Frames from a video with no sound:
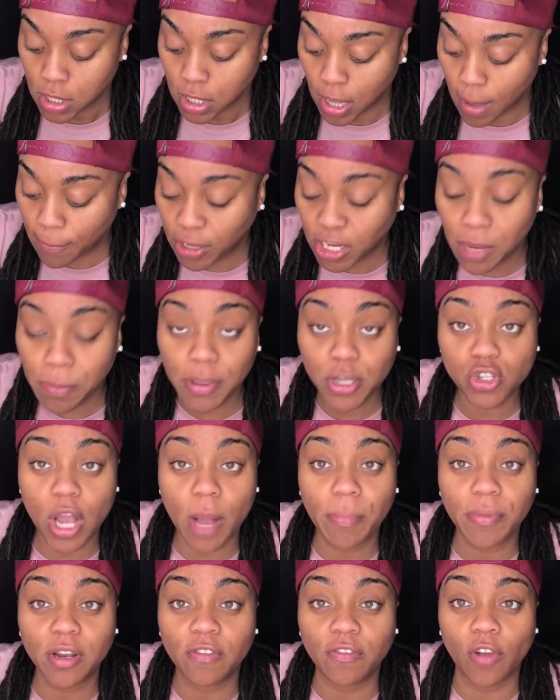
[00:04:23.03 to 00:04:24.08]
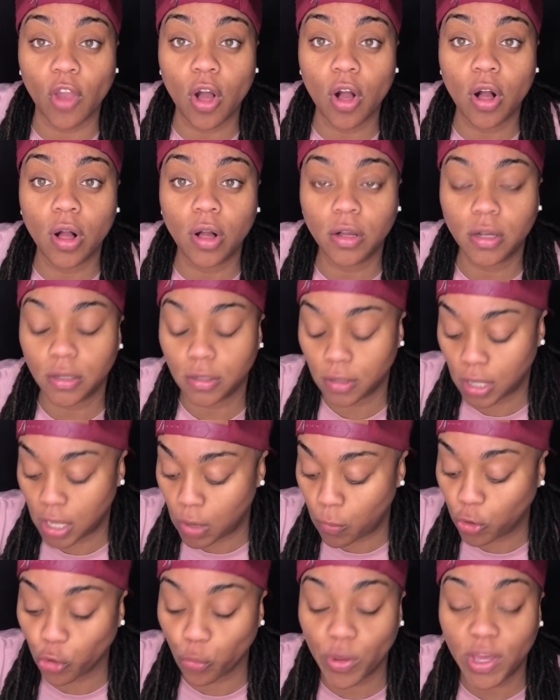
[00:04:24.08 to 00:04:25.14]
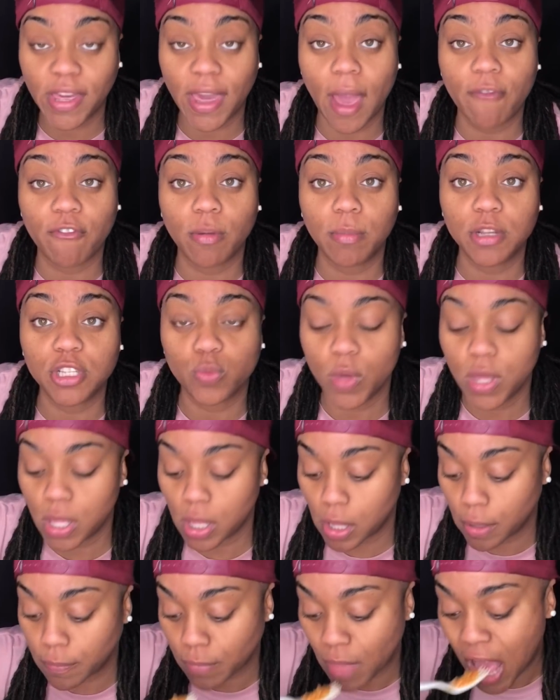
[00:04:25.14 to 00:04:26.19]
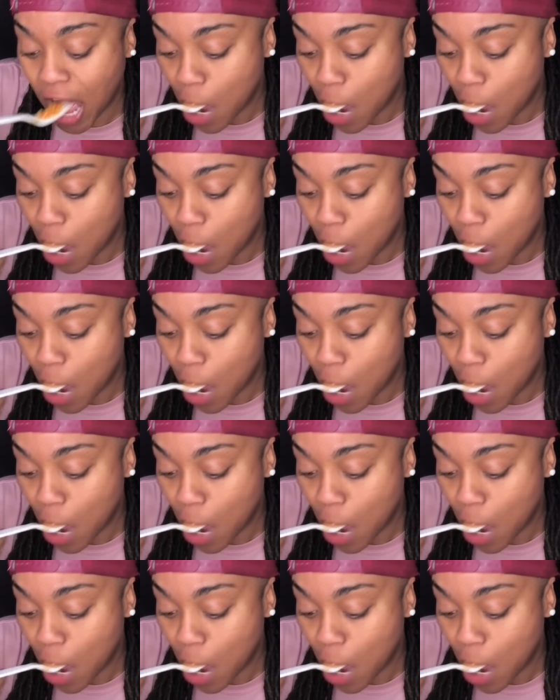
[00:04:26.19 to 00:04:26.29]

I'm going to be dropping a vlog with a recap from this weekend.